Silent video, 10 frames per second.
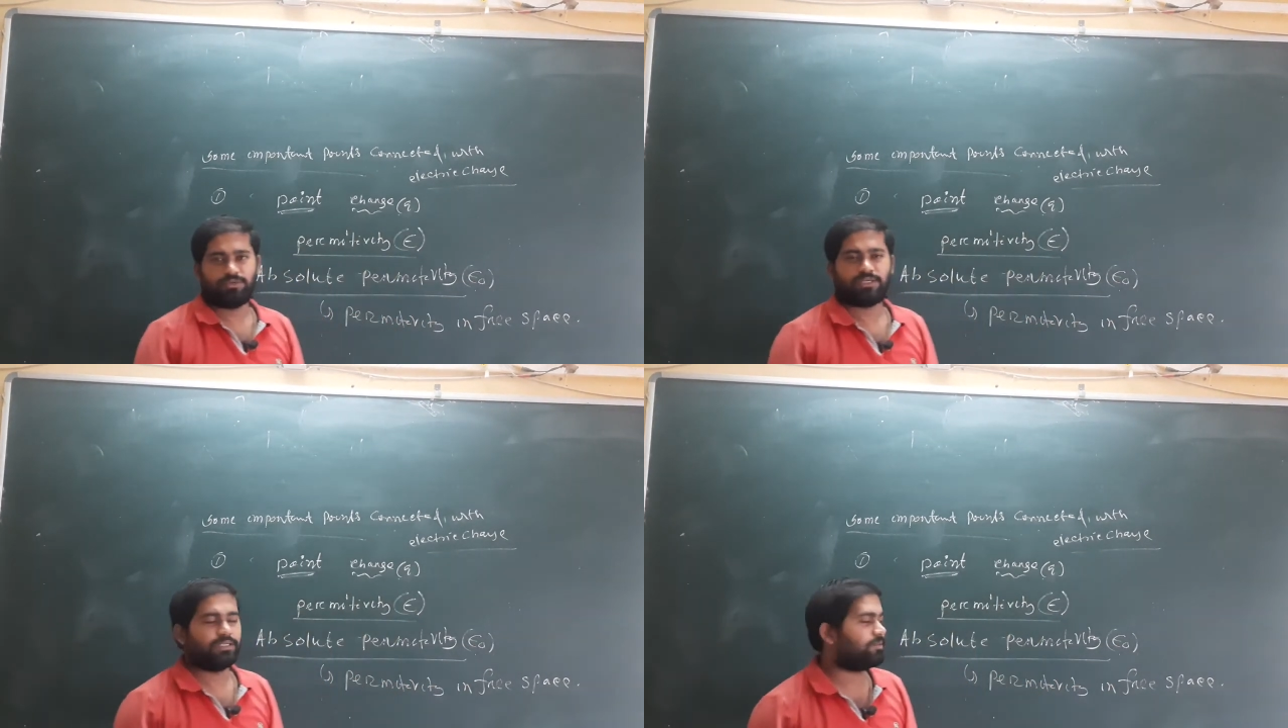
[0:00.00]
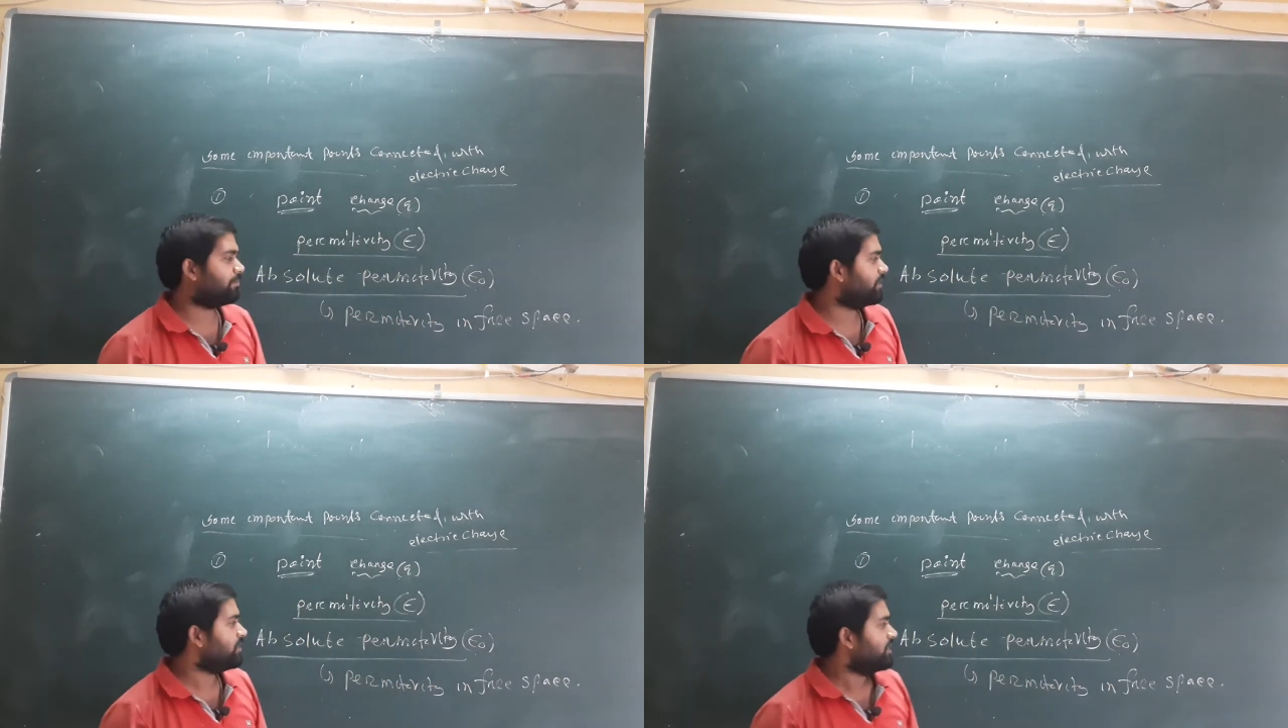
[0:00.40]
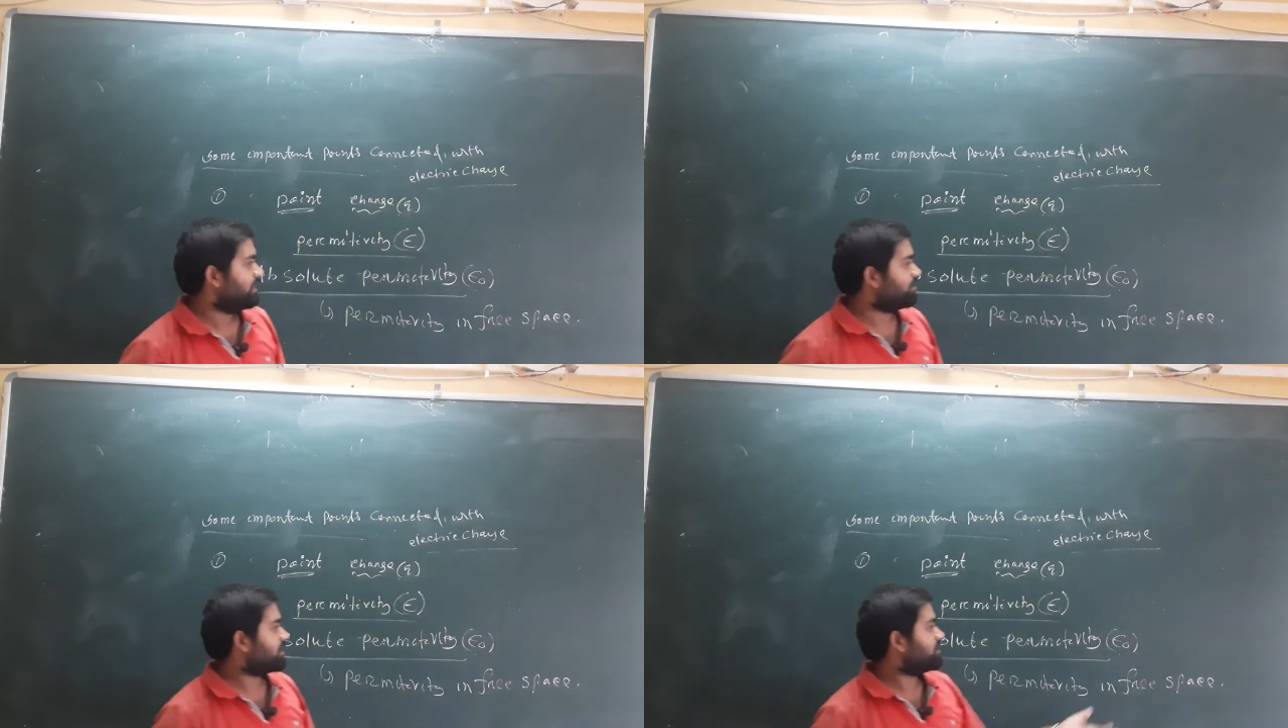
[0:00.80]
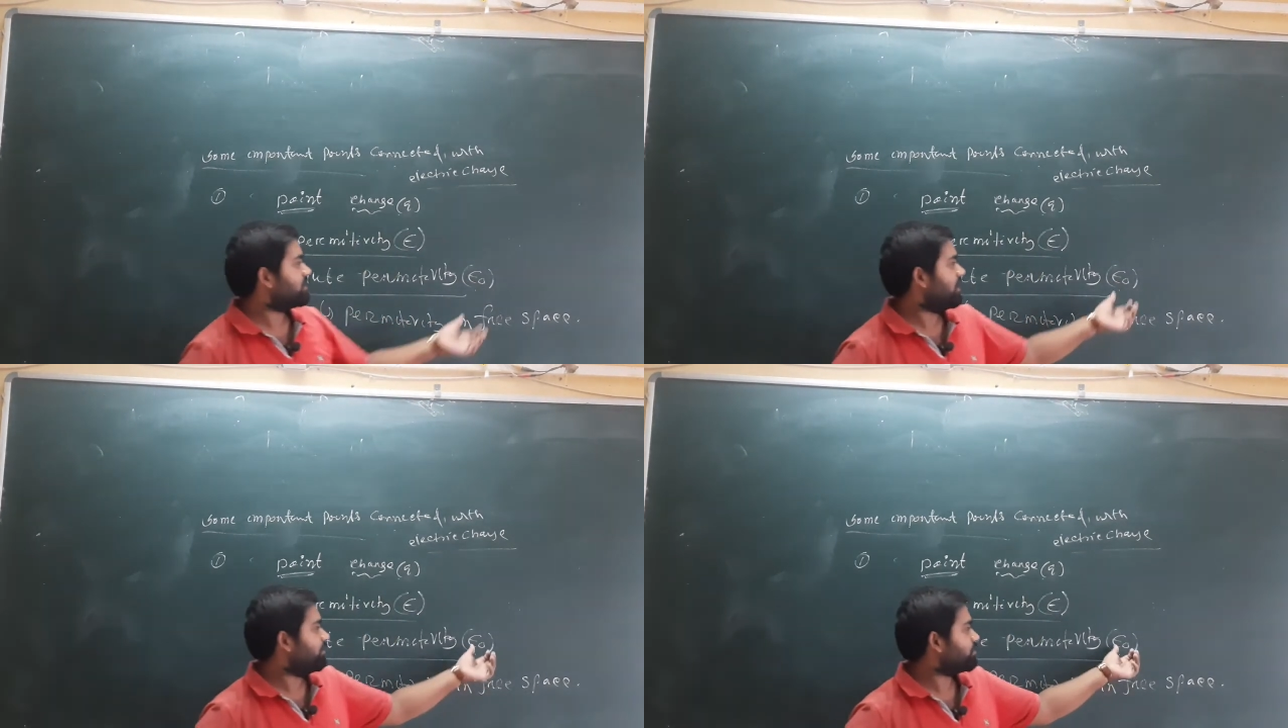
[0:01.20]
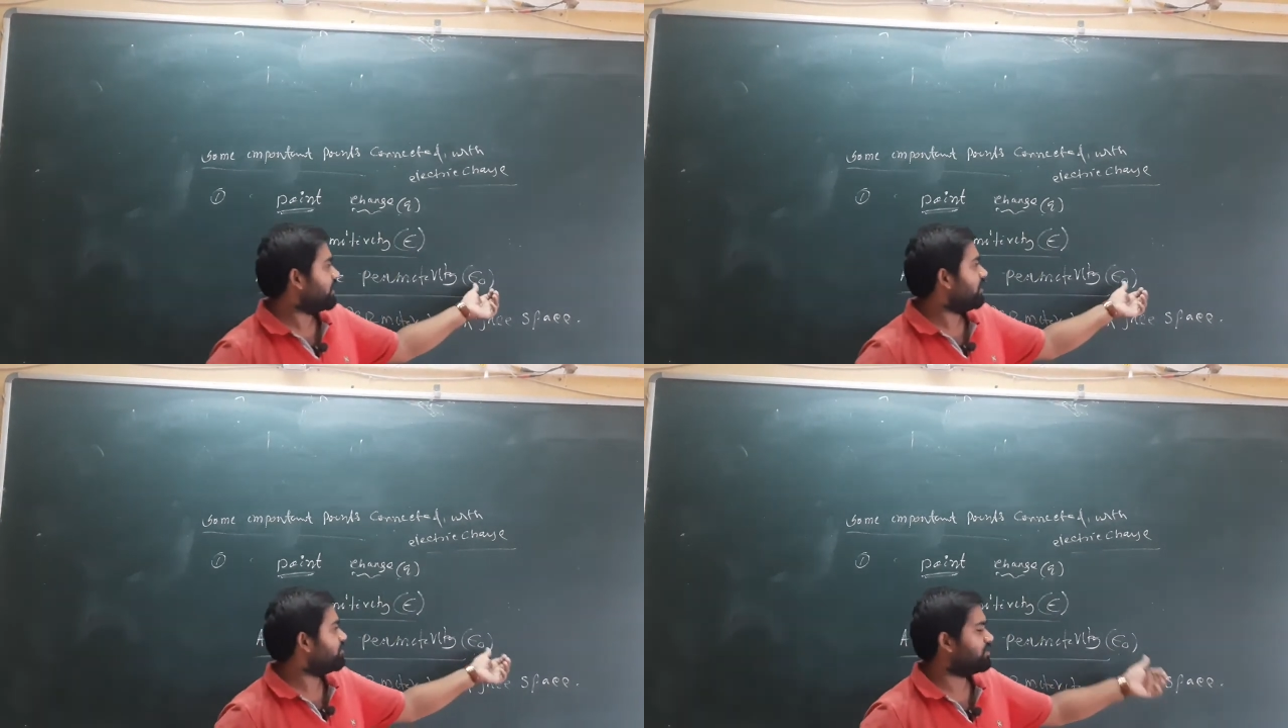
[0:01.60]
you can say
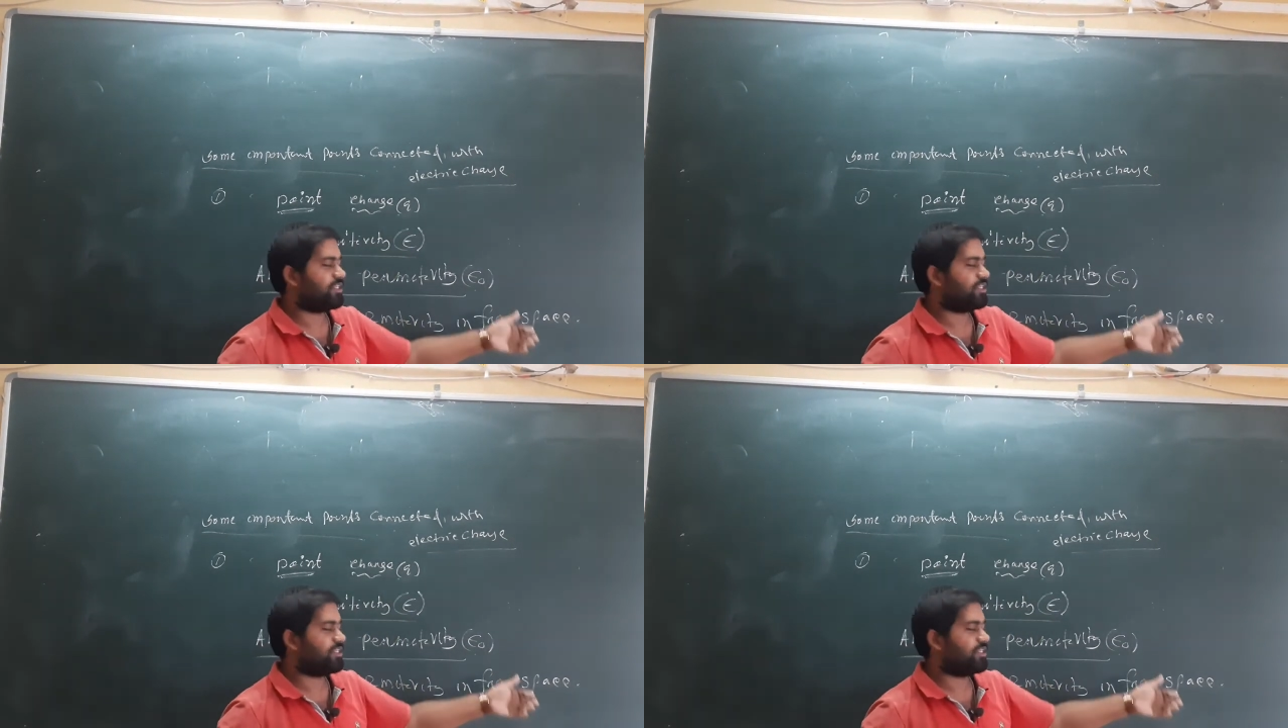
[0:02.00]
epsilon